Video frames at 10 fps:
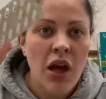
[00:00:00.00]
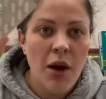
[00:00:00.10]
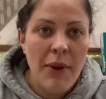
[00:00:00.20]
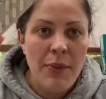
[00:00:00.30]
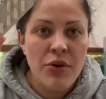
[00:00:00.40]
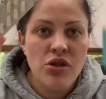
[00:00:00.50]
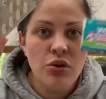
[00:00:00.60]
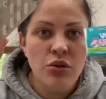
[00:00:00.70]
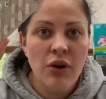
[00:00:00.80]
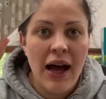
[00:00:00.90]

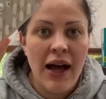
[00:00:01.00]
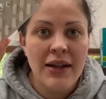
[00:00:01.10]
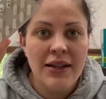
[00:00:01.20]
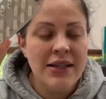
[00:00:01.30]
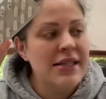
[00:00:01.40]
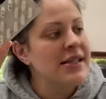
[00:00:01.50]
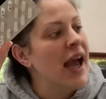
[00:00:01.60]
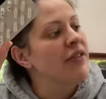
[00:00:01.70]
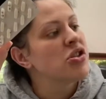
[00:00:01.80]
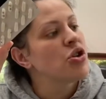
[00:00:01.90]
Omeprazole and these
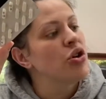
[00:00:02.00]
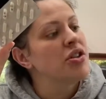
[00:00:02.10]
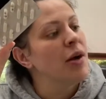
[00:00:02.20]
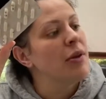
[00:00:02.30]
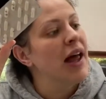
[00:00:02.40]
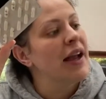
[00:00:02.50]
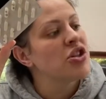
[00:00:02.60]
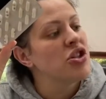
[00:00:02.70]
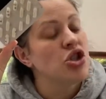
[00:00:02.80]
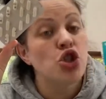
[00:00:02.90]
gaviscon double
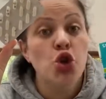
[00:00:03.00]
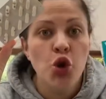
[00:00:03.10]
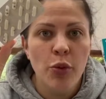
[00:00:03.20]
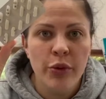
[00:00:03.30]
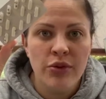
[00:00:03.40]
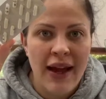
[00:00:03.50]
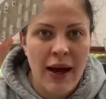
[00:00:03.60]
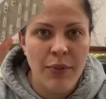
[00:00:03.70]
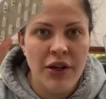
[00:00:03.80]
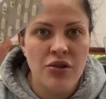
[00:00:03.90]
action chewable
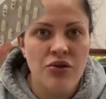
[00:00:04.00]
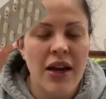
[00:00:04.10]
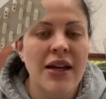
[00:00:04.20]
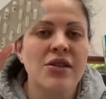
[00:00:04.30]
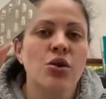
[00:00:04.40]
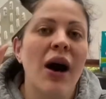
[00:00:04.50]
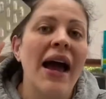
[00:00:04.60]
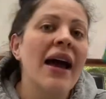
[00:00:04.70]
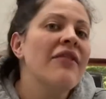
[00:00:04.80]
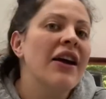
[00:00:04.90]
tablets, right? So I
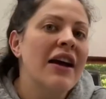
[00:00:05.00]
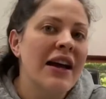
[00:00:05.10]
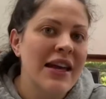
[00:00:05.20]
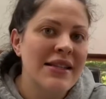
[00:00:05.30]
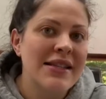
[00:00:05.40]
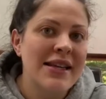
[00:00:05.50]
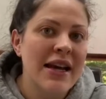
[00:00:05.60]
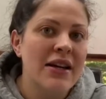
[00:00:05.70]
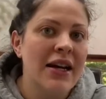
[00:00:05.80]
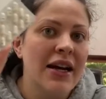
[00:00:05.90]
have a hiatus
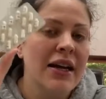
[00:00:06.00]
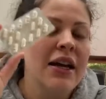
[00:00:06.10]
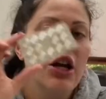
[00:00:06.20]
hernia.